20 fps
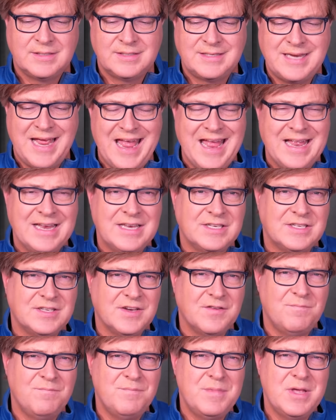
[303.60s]
tens
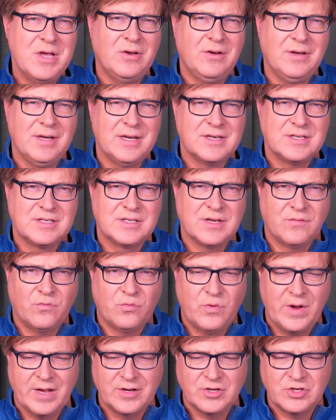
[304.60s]
of millions of
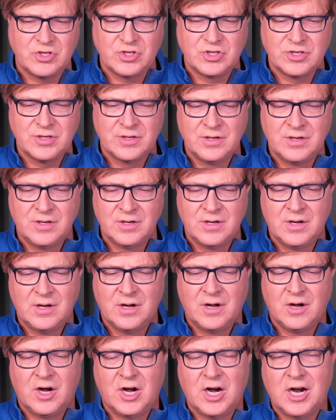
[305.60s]
which
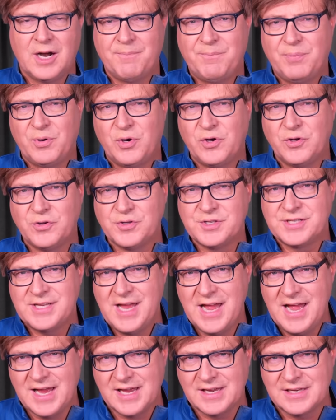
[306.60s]
are
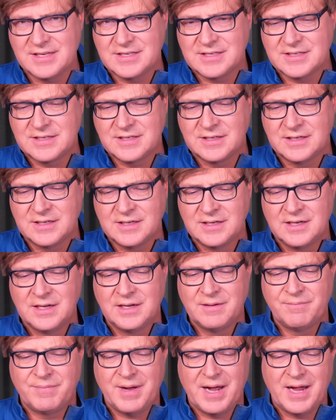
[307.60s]
possessed
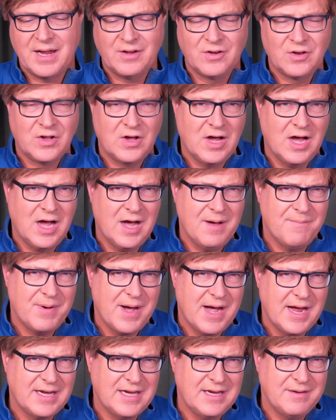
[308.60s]
by
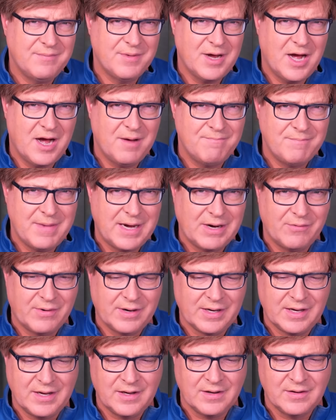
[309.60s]
law-abiding
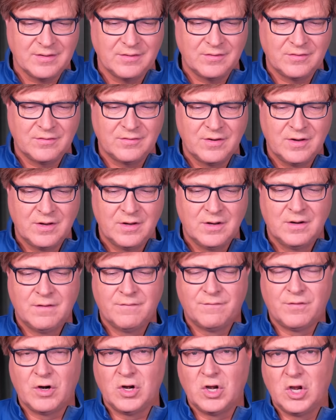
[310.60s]
Americans
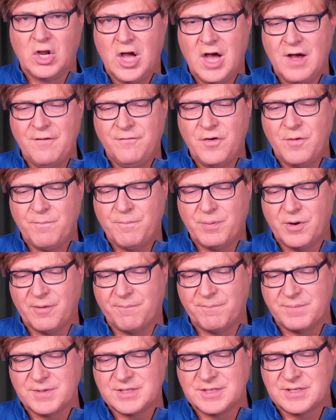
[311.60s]
for lawful
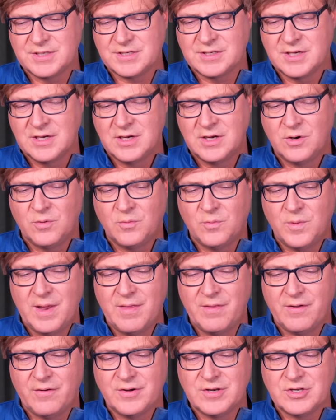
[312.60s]
purposes
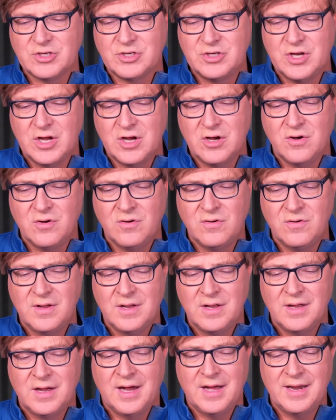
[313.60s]
when there is no
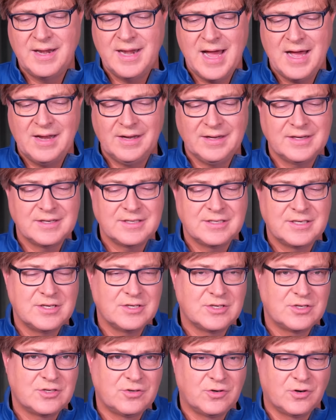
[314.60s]
analogous
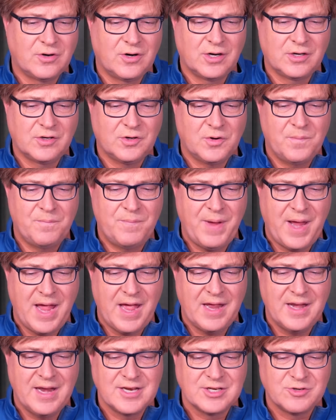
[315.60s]
historical
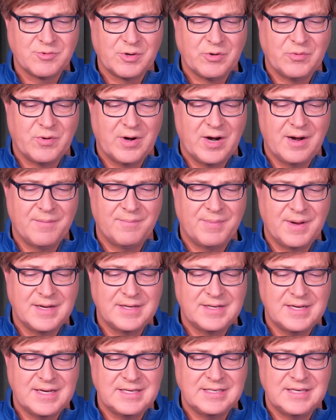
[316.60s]
ban as required by
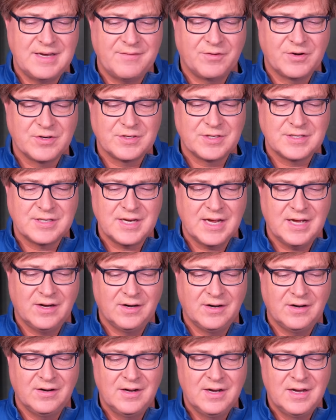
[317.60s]
D C versus
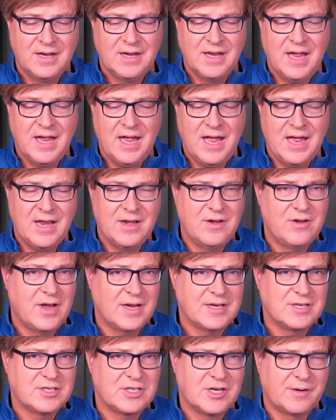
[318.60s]
Heller and
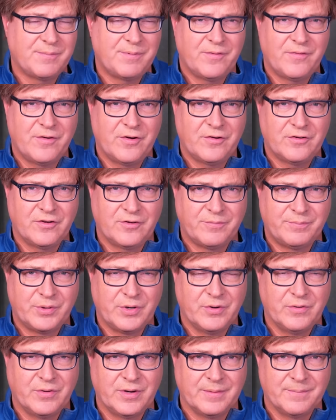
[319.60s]
NYSRPA versus
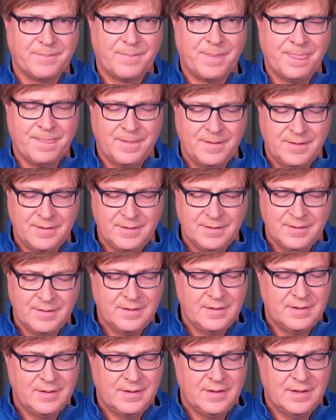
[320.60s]
Bruen.
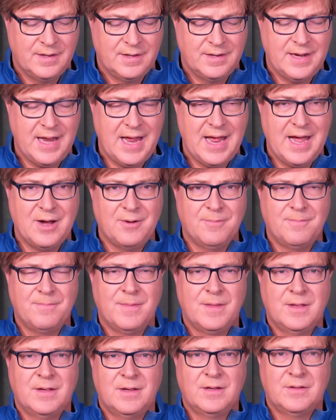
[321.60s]
Now,
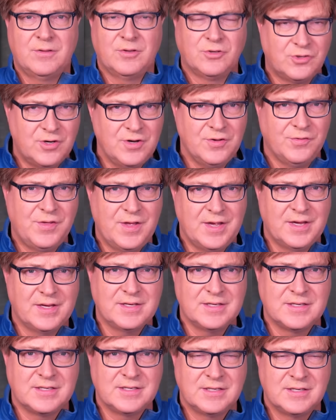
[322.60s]
the truth
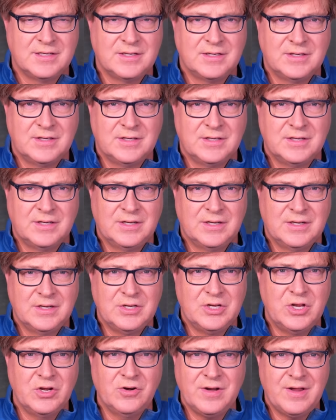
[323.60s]
is,
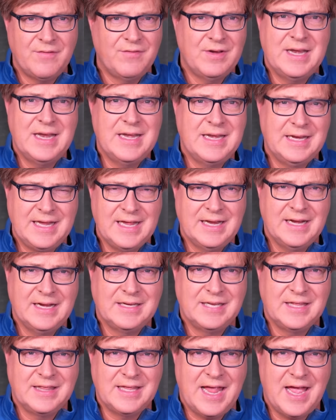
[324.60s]
you don't even need to get
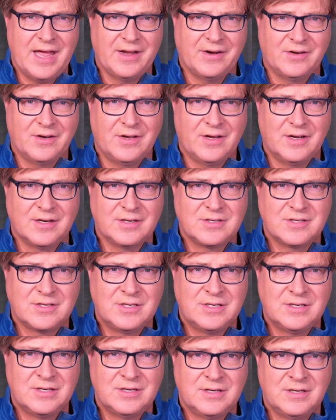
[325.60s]
into the
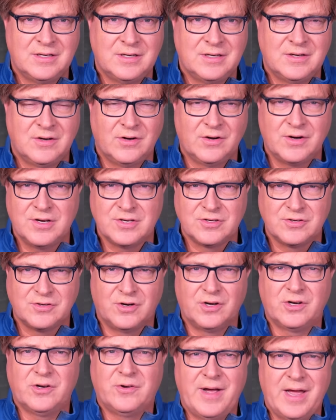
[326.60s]
analogs or
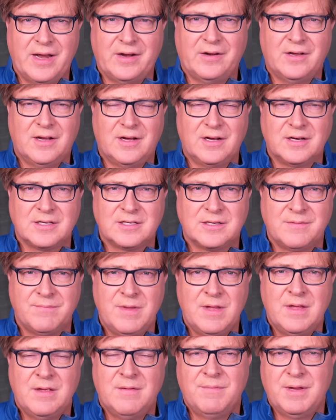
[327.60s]
historical analogs,
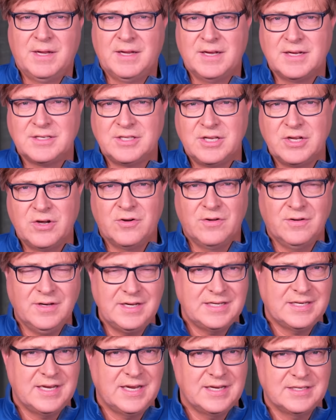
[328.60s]
because the
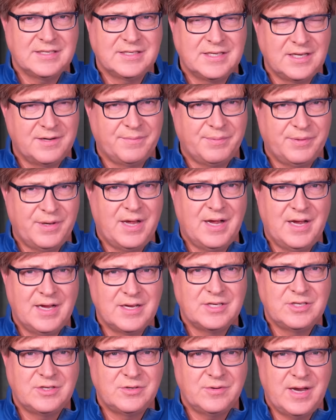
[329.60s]
only test that
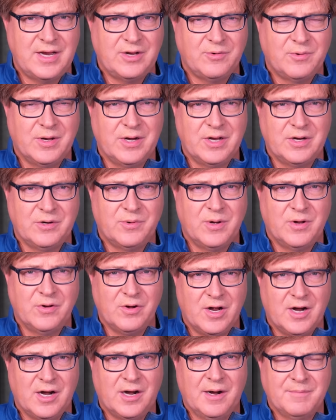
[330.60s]
applies to a
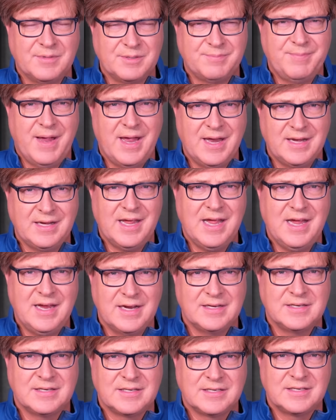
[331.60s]
quote-unquote arms ban
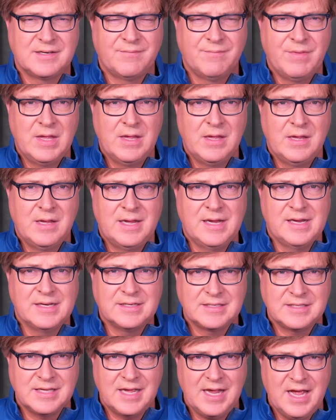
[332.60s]
case
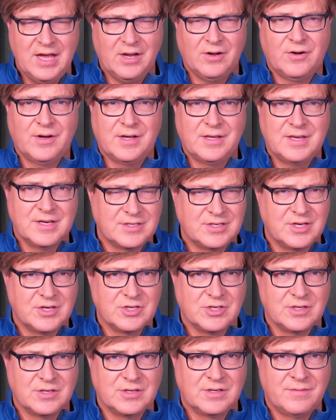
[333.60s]
is the Heller
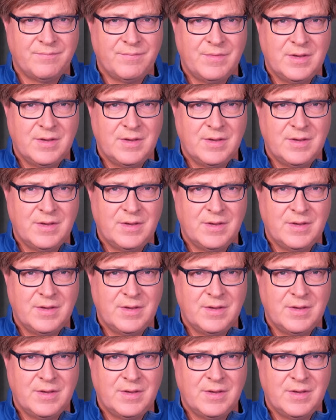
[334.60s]
decision,